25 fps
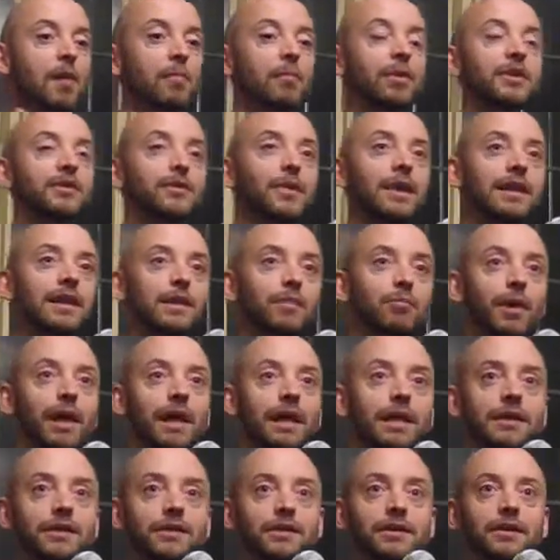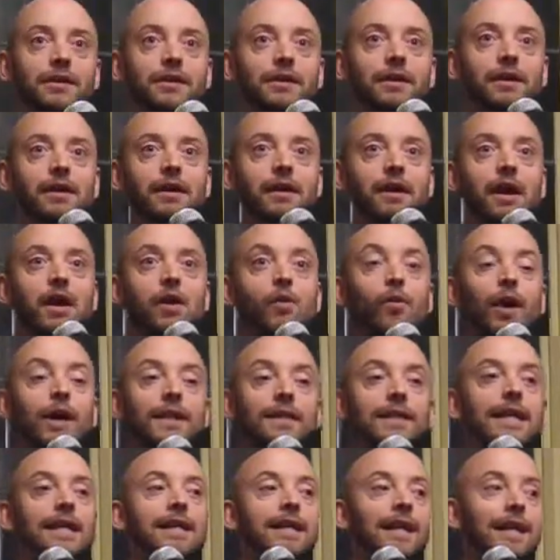Between the beach, where
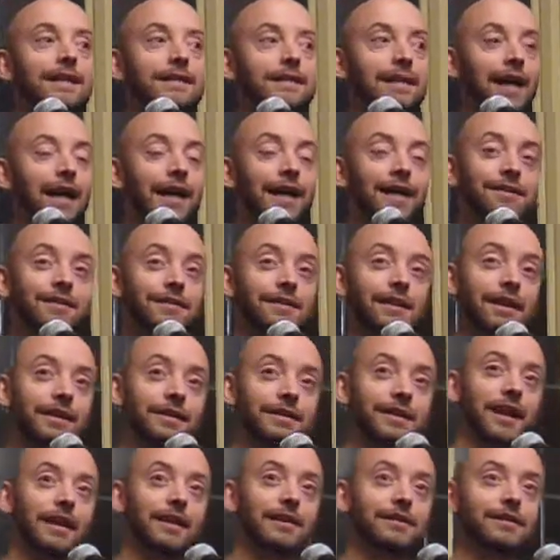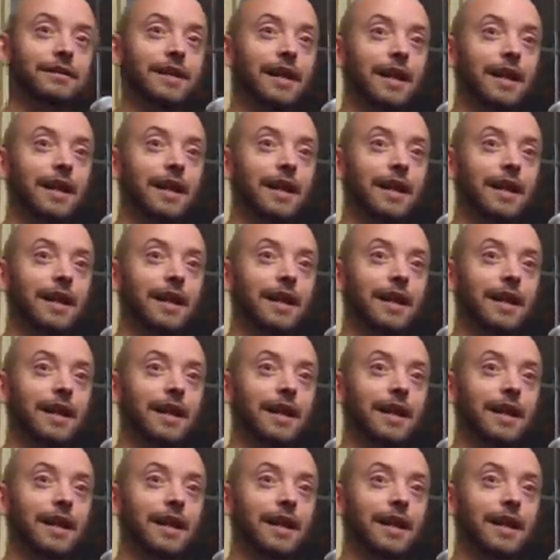teenage lads and jealous